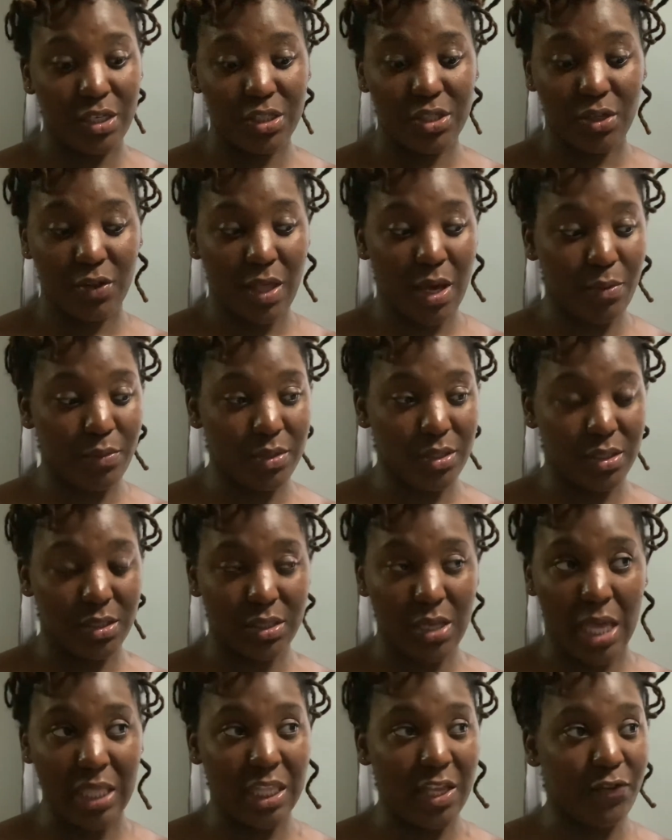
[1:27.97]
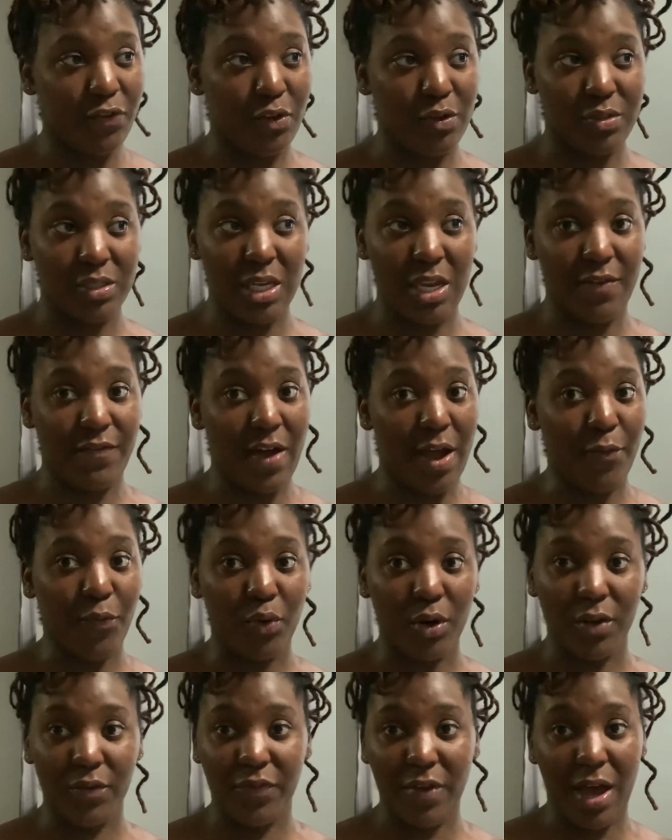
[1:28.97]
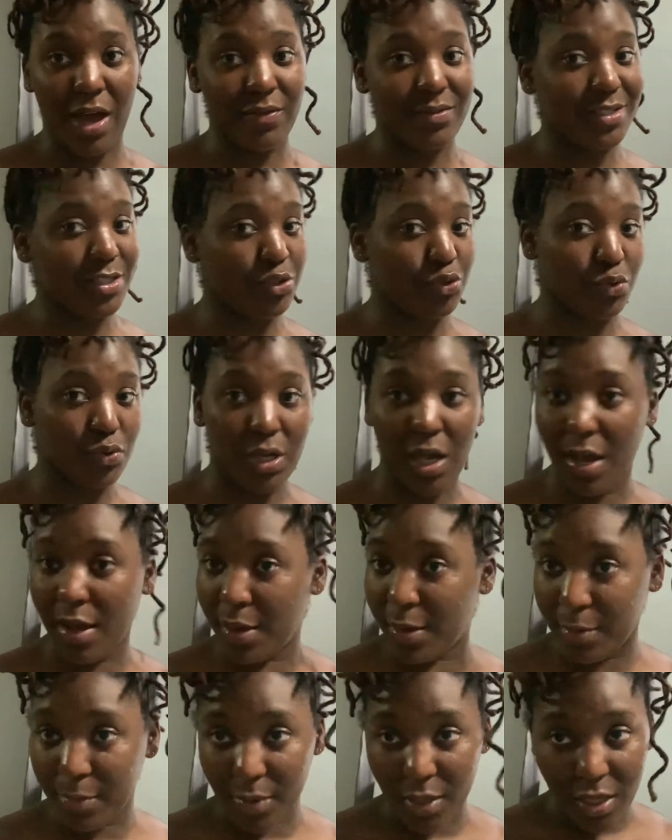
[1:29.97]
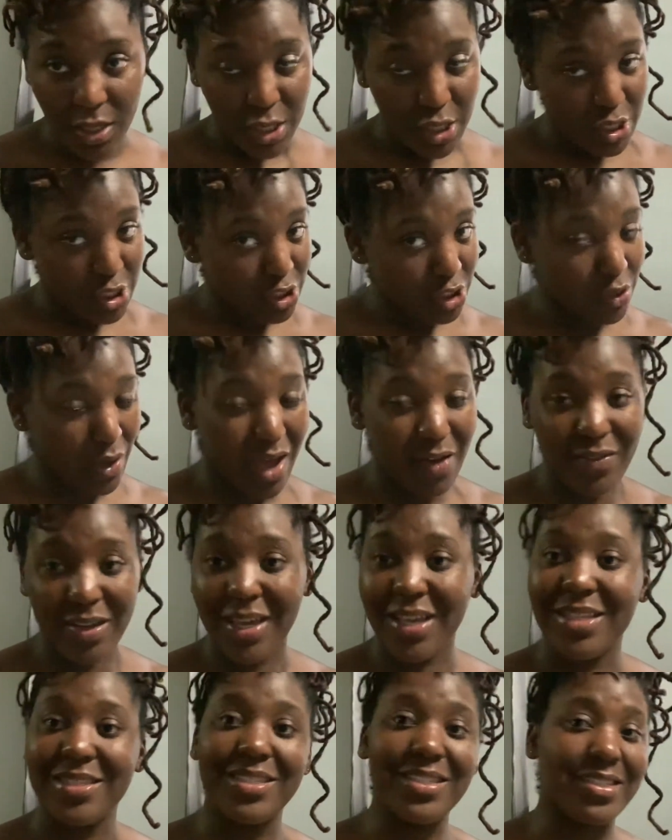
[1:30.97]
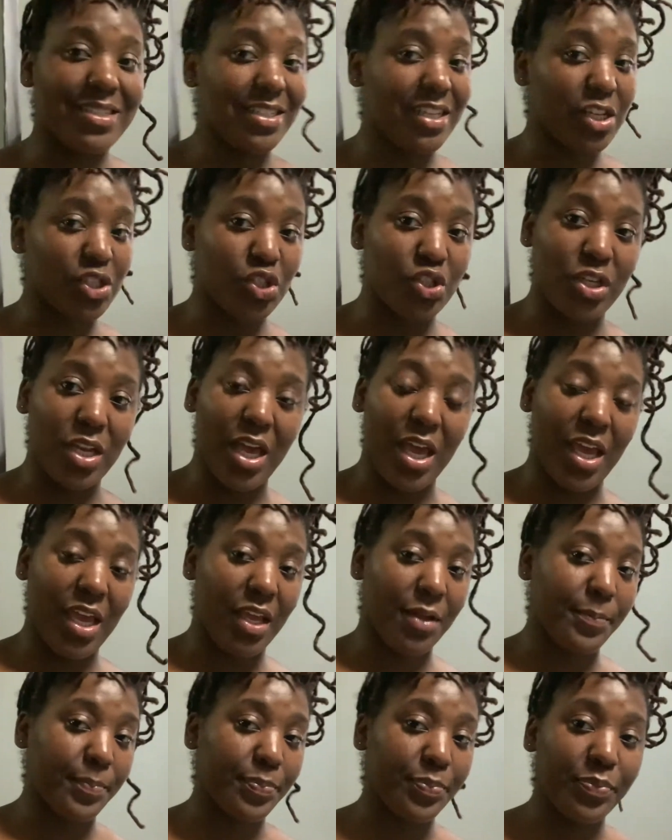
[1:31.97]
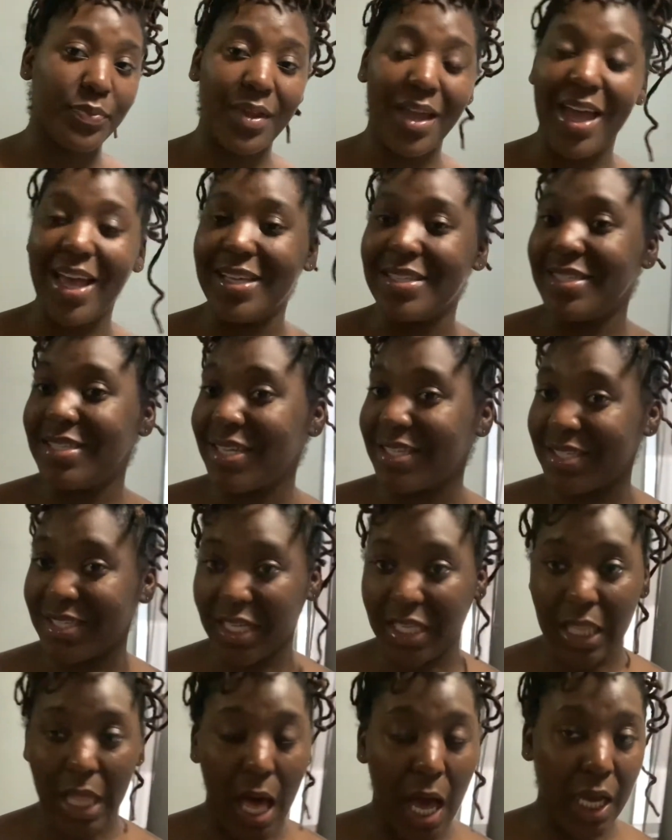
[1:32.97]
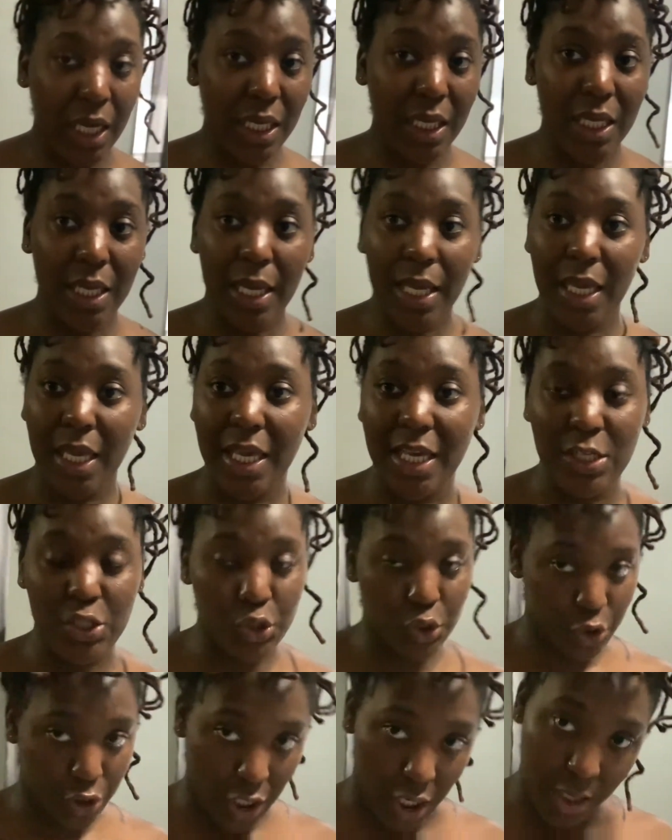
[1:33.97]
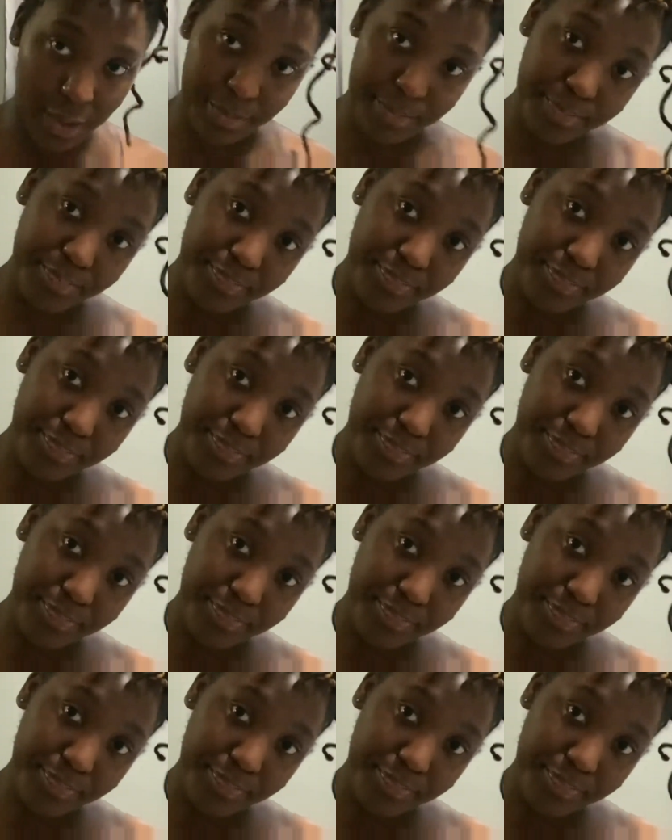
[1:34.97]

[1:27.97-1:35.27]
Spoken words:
So that was, I left Houston at 5:45 Central Time. So I haven't eaten since yesterday at 6 o'clock Eastern Time.